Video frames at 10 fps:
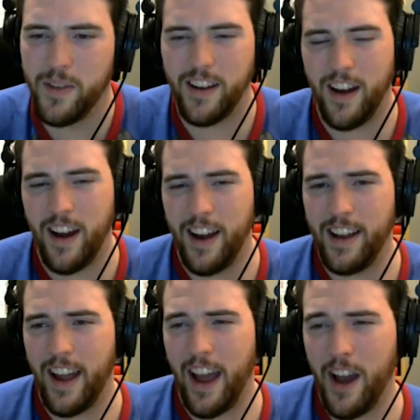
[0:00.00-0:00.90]
That I
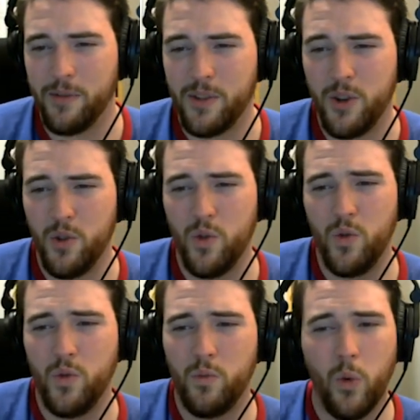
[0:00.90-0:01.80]
have
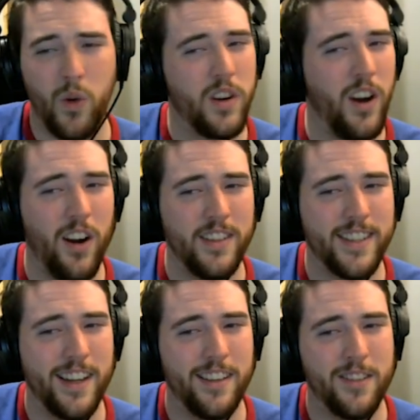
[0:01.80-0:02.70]
2 more
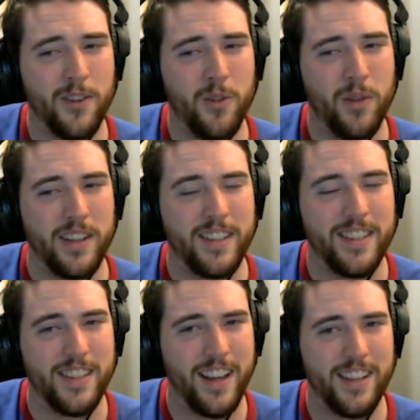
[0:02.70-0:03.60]
cards to get through and
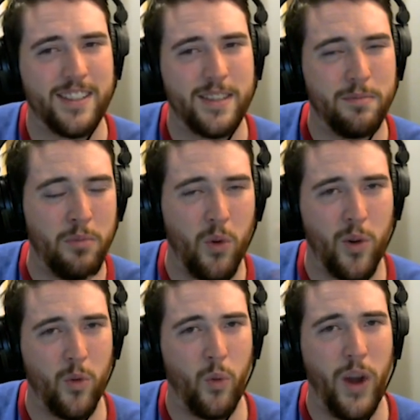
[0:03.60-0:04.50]
6
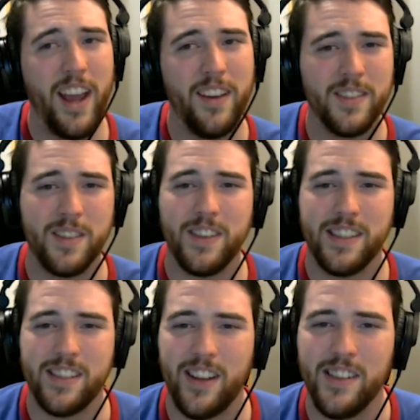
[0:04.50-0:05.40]
more waves of
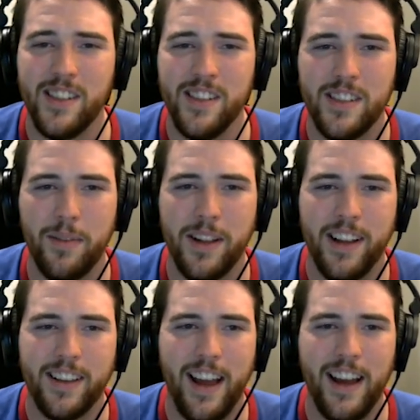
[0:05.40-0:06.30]
this dungeon, something
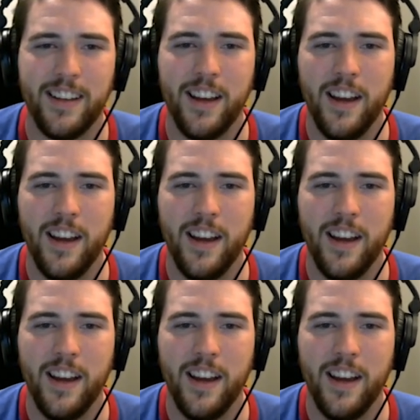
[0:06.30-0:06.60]
like that?